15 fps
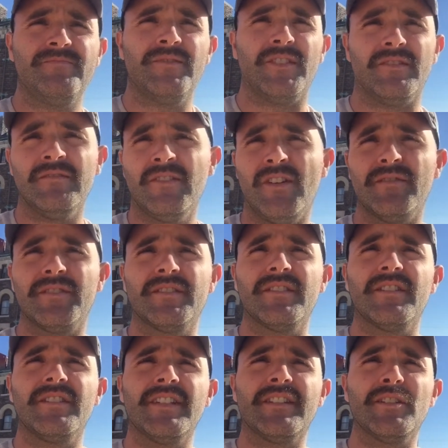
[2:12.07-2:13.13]
you know, obviously
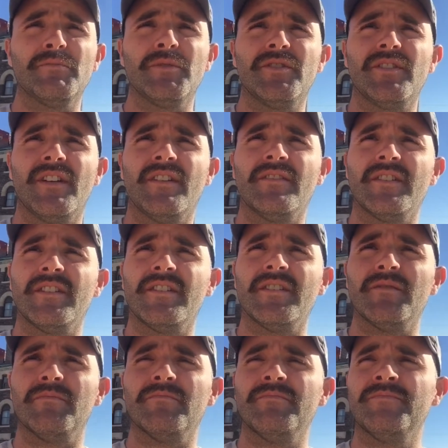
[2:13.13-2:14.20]
get them in jail, get
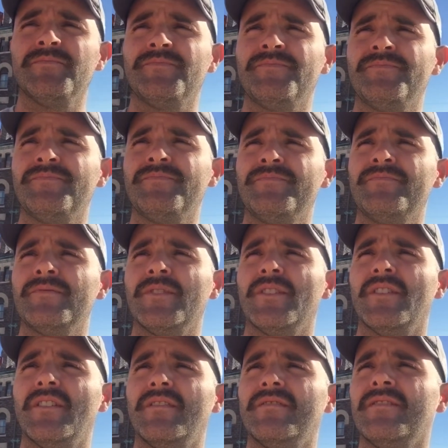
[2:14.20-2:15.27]
them, you
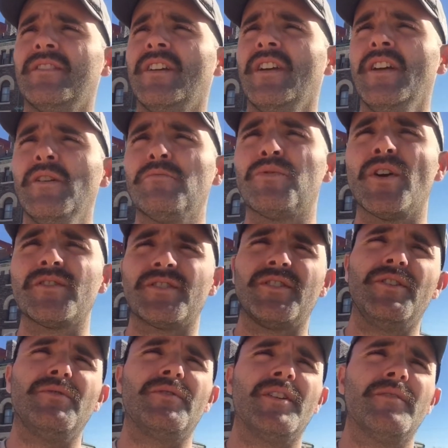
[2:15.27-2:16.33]
know,
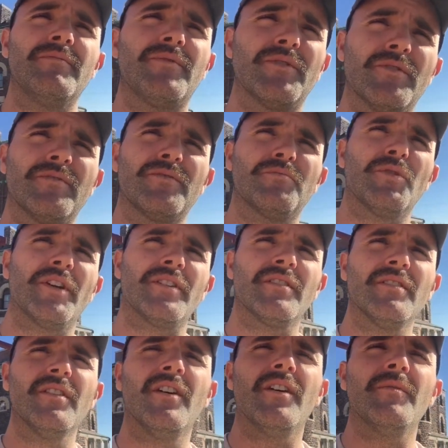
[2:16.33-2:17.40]
prosecute them for breaking
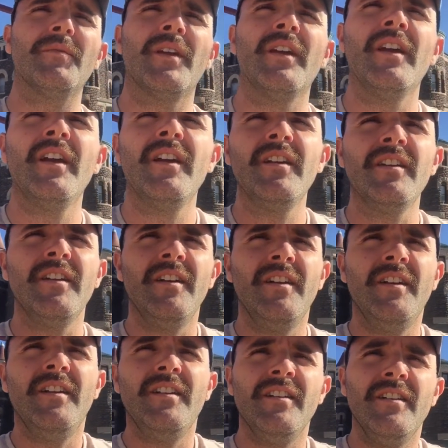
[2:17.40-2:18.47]
the law.
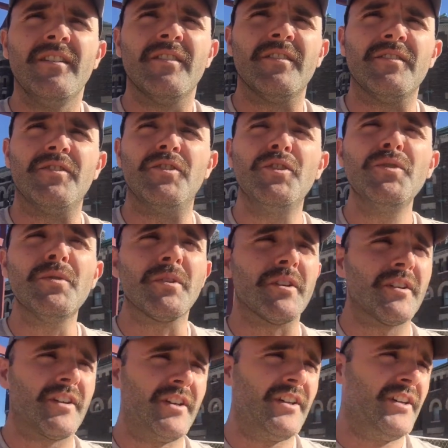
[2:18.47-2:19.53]

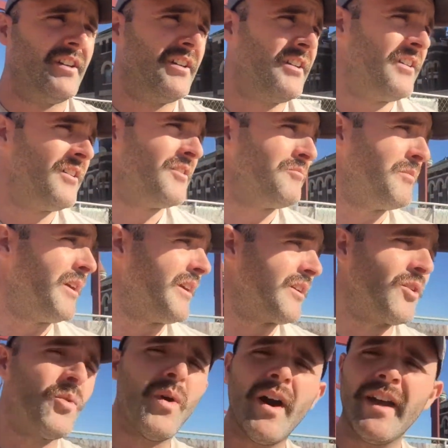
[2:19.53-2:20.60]
Newark, my
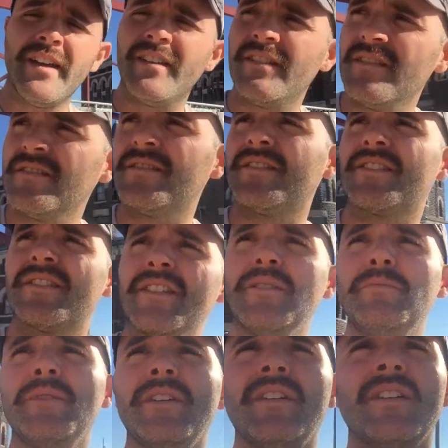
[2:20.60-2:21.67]
quiet,
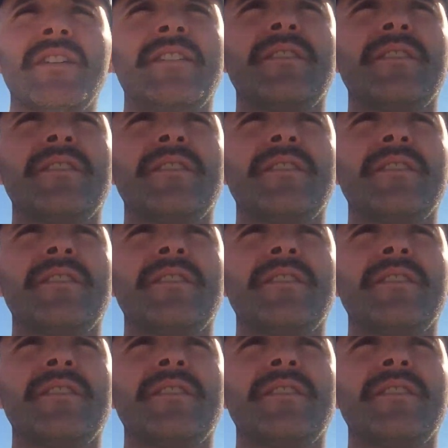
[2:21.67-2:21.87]
sleepy